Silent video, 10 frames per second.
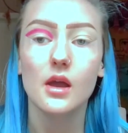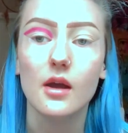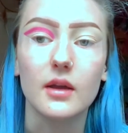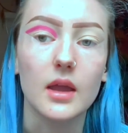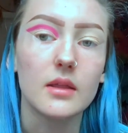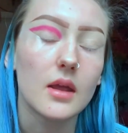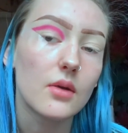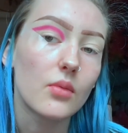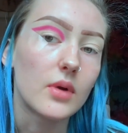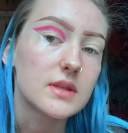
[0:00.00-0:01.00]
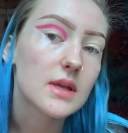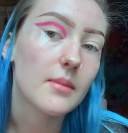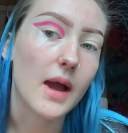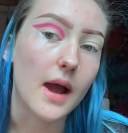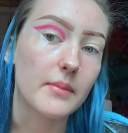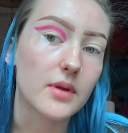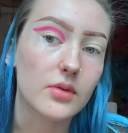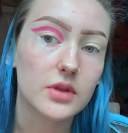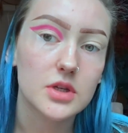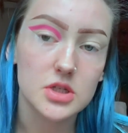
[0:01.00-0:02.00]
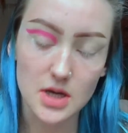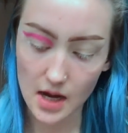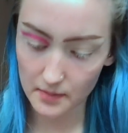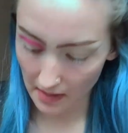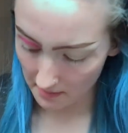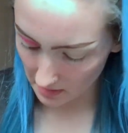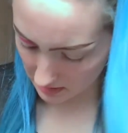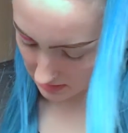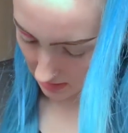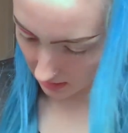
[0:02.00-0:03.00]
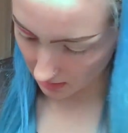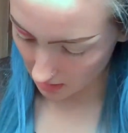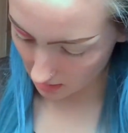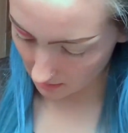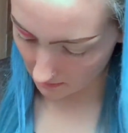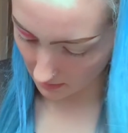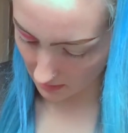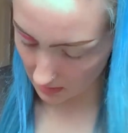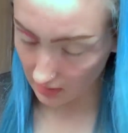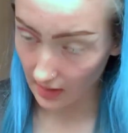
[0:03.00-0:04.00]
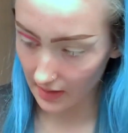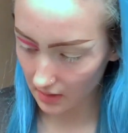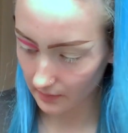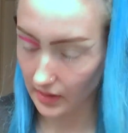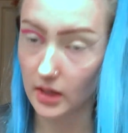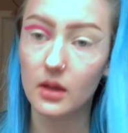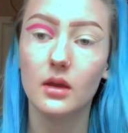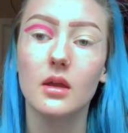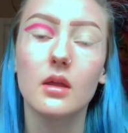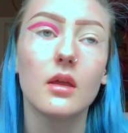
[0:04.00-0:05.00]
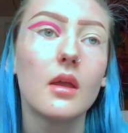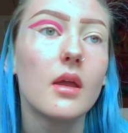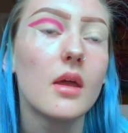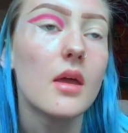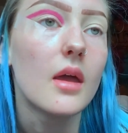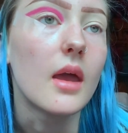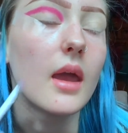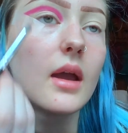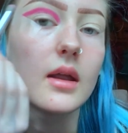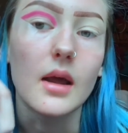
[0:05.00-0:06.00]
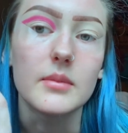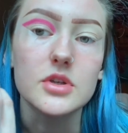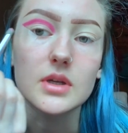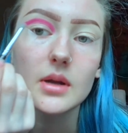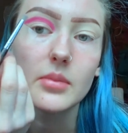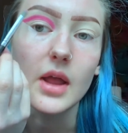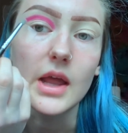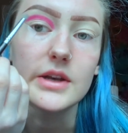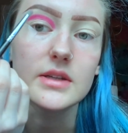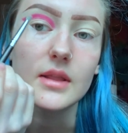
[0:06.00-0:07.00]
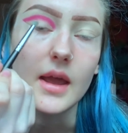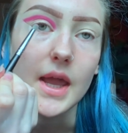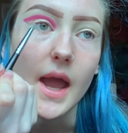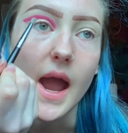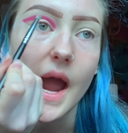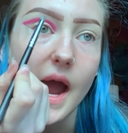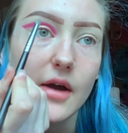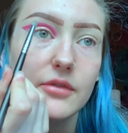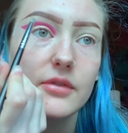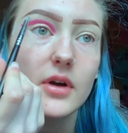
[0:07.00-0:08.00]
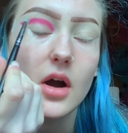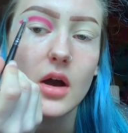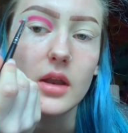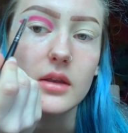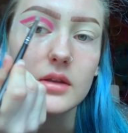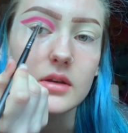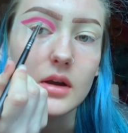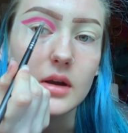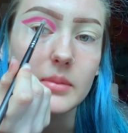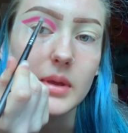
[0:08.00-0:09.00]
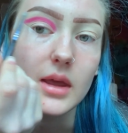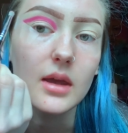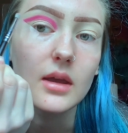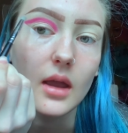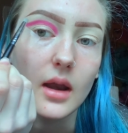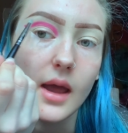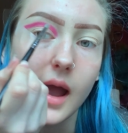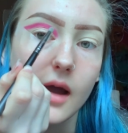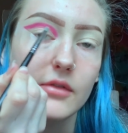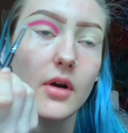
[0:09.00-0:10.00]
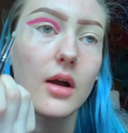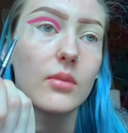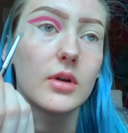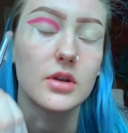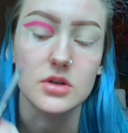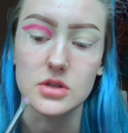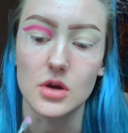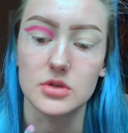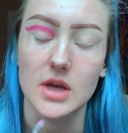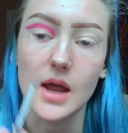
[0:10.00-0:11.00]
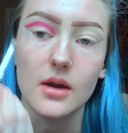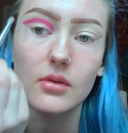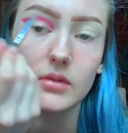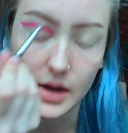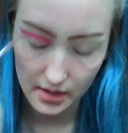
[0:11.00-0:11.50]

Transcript: Okay, and then once I'm happy with the shape, I'm gonna take a lighter pink And I'm just gonna blend like half on the dark pink and half on where there's no shadow right